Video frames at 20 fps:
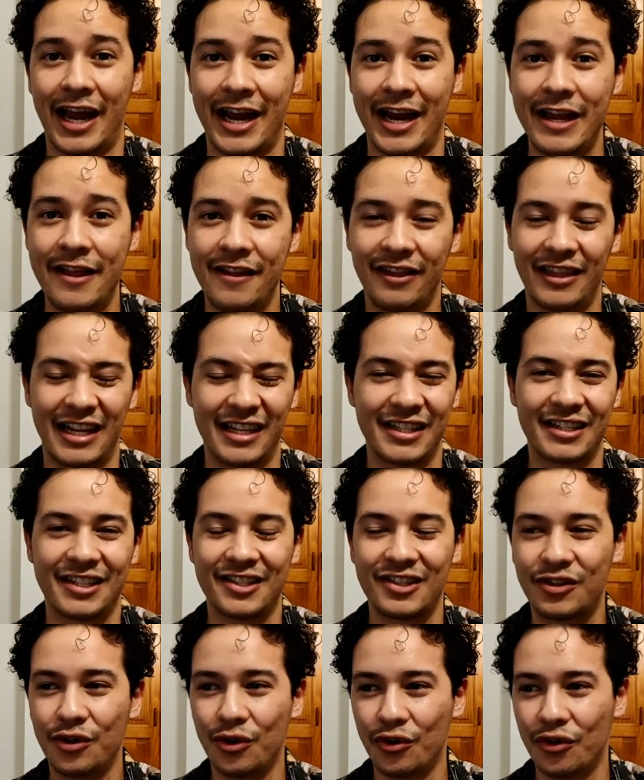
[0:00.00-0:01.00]
Anything that
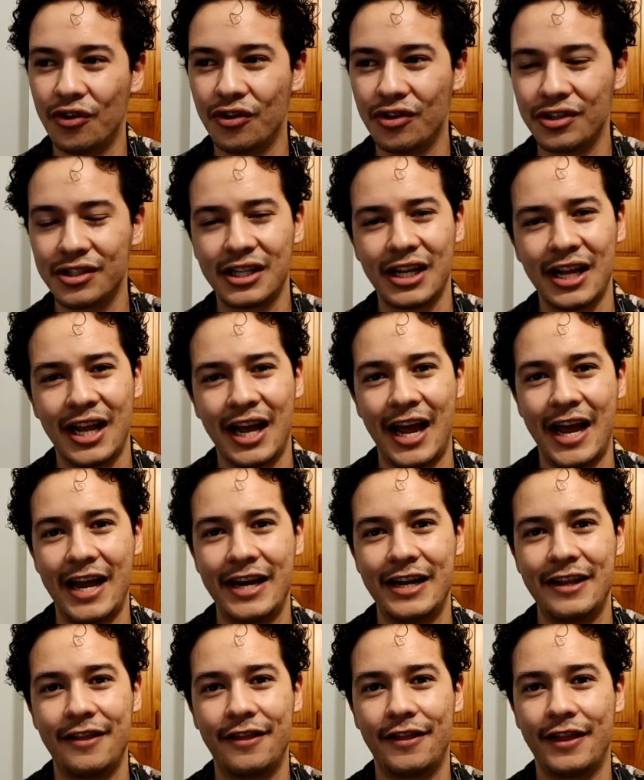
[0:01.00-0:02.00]
stalls,
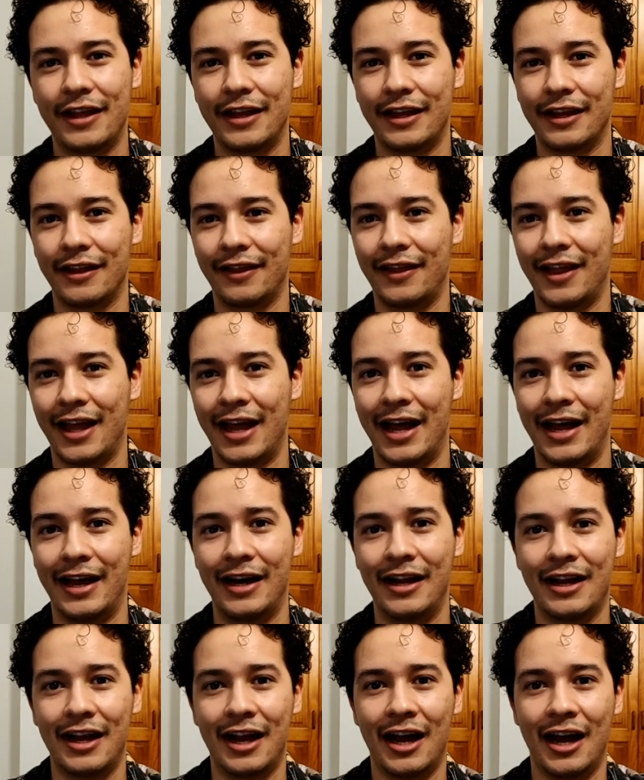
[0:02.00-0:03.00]
anything that